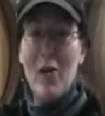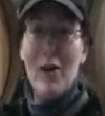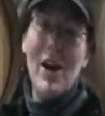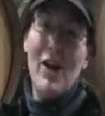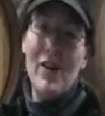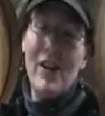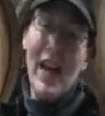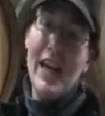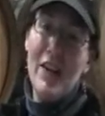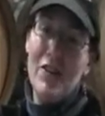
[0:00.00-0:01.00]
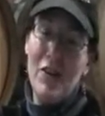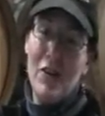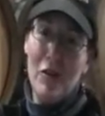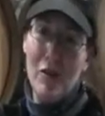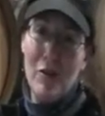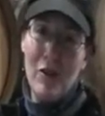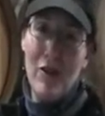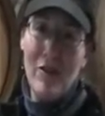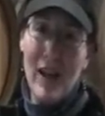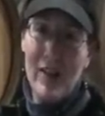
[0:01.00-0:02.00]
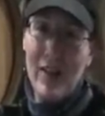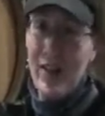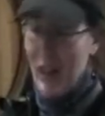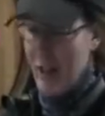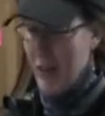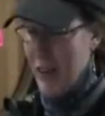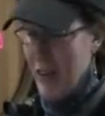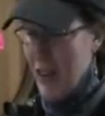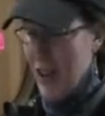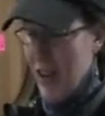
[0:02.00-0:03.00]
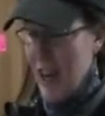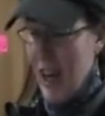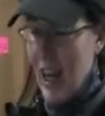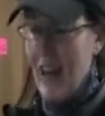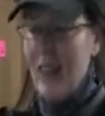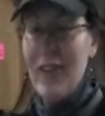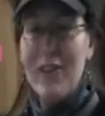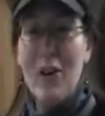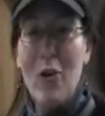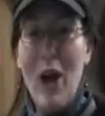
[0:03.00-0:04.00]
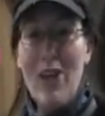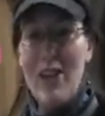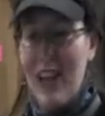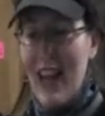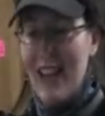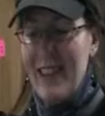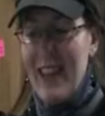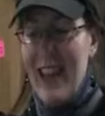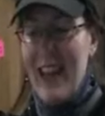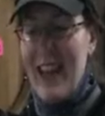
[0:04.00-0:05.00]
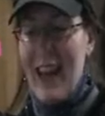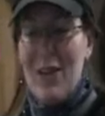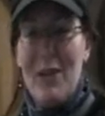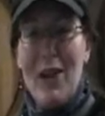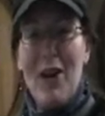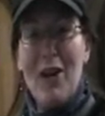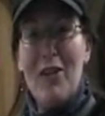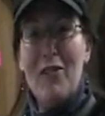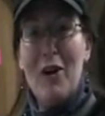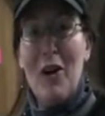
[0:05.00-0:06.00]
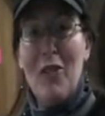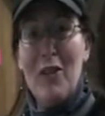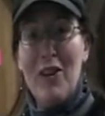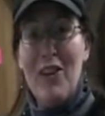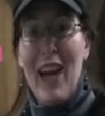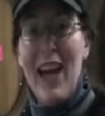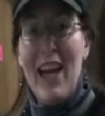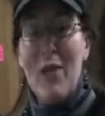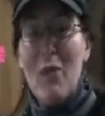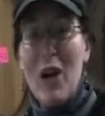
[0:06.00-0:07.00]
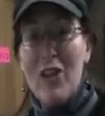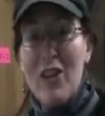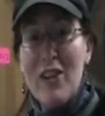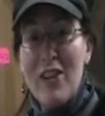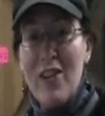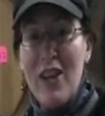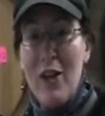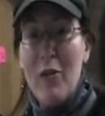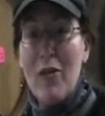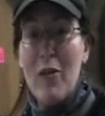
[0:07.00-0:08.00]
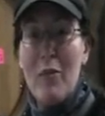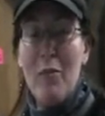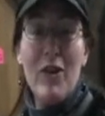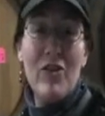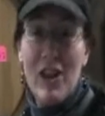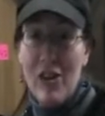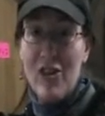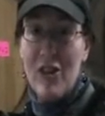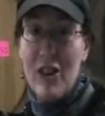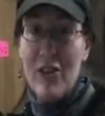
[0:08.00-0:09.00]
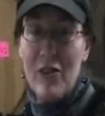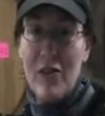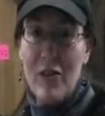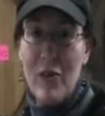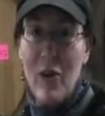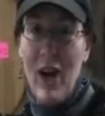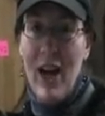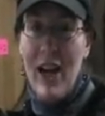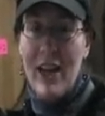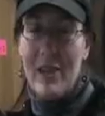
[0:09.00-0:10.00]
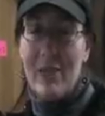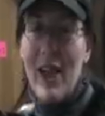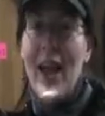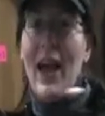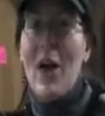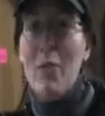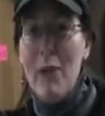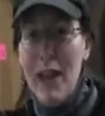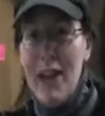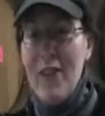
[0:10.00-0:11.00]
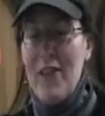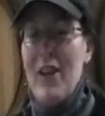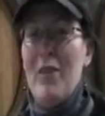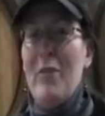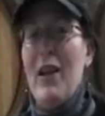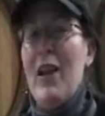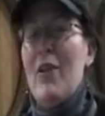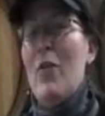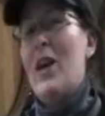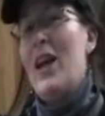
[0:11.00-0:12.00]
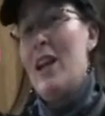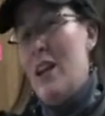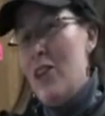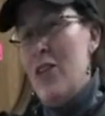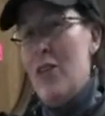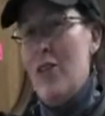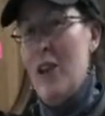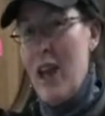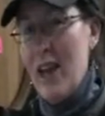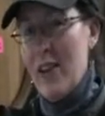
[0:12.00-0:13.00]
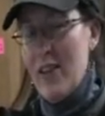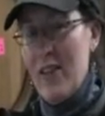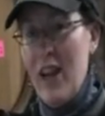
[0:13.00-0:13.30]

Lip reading: 182 from the 2010 vintage. And this little watch glass has been on it for over a day. I'm watching to see what the potential is for this wine and how big it's going to be and what I need to do next.